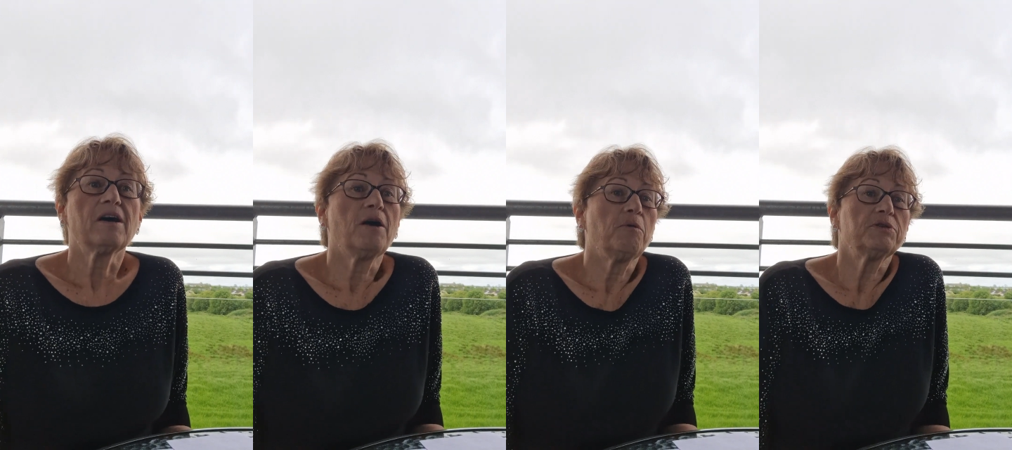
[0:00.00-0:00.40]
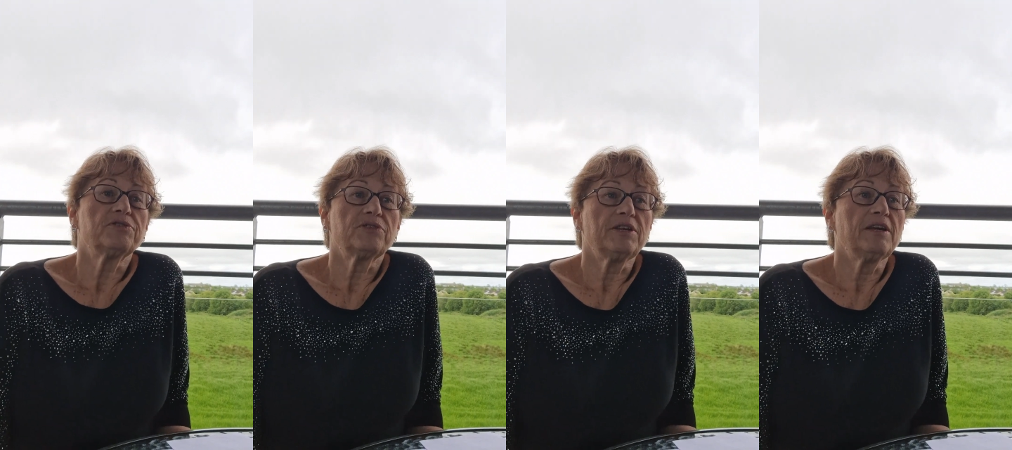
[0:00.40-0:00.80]
I
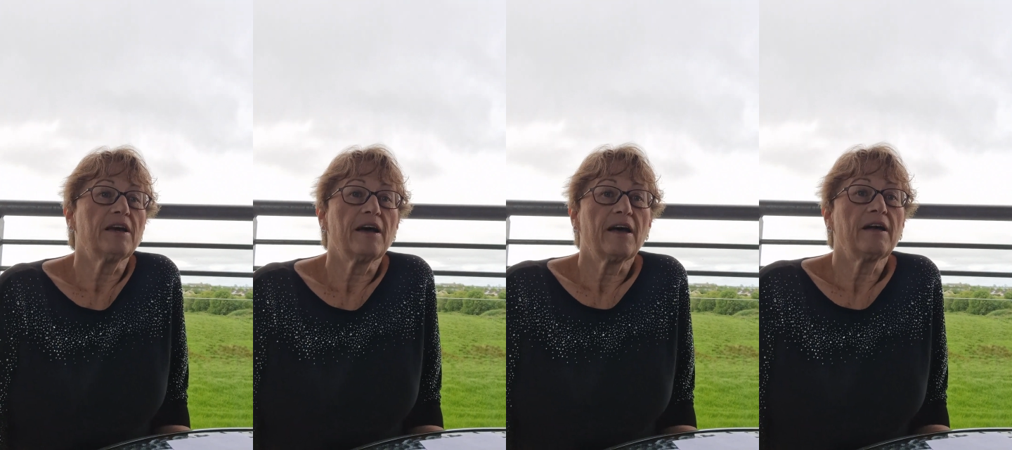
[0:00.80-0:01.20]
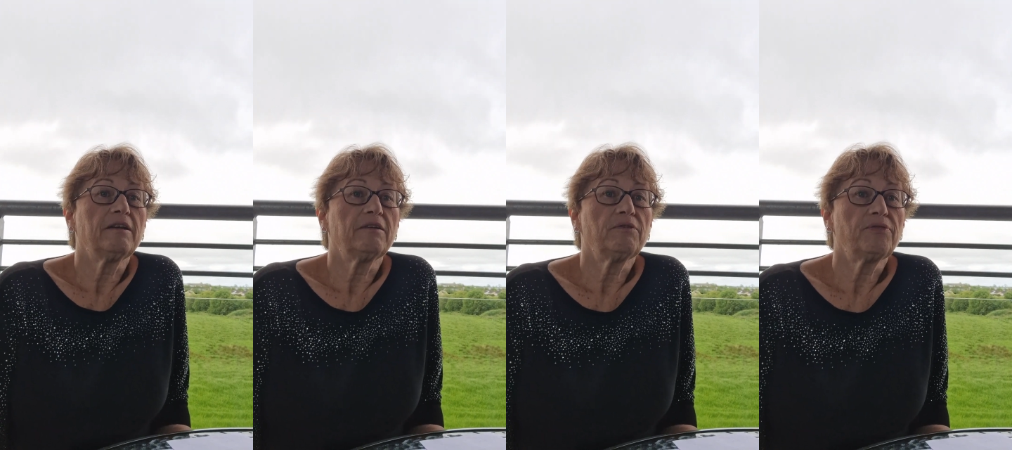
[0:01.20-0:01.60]
was looking at
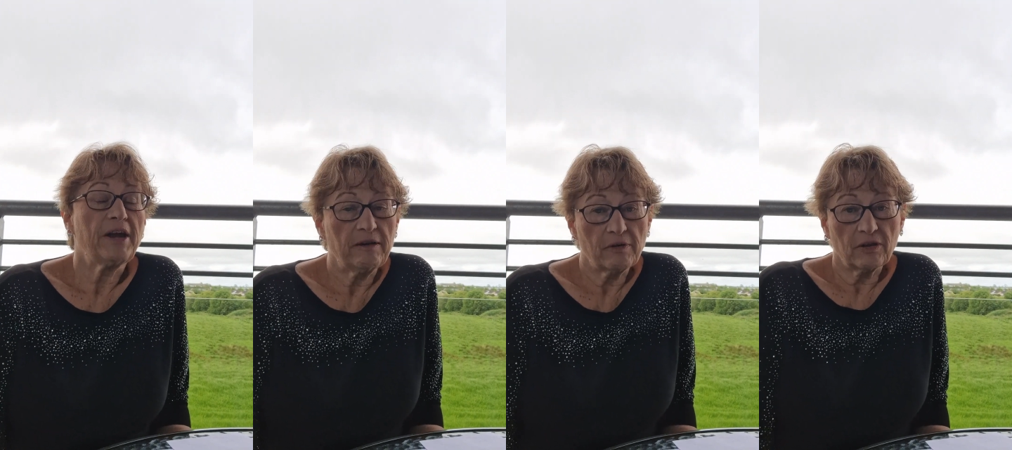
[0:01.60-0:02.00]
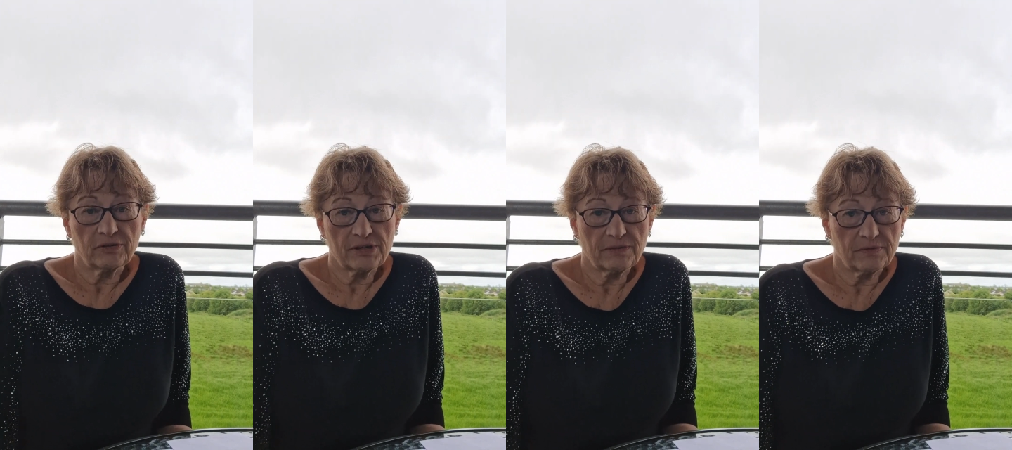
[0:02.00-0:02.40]
Frane
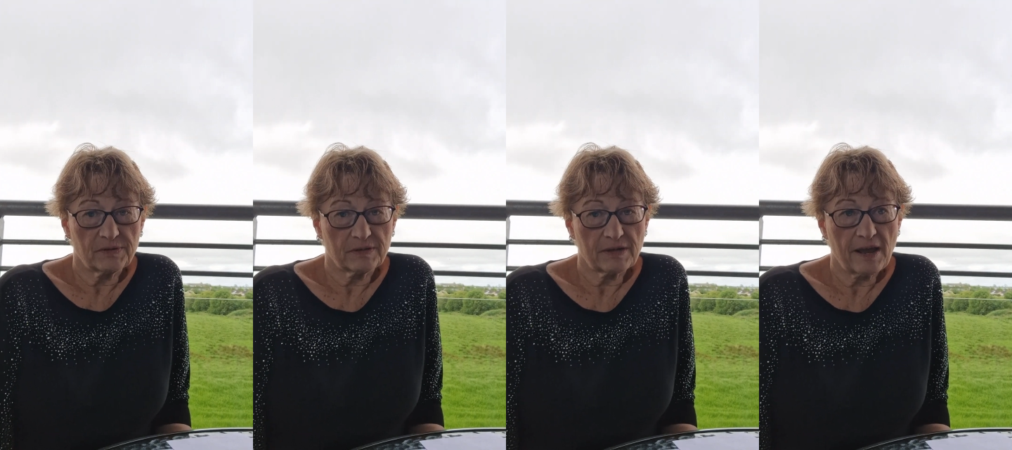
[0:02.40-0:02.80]
relatives.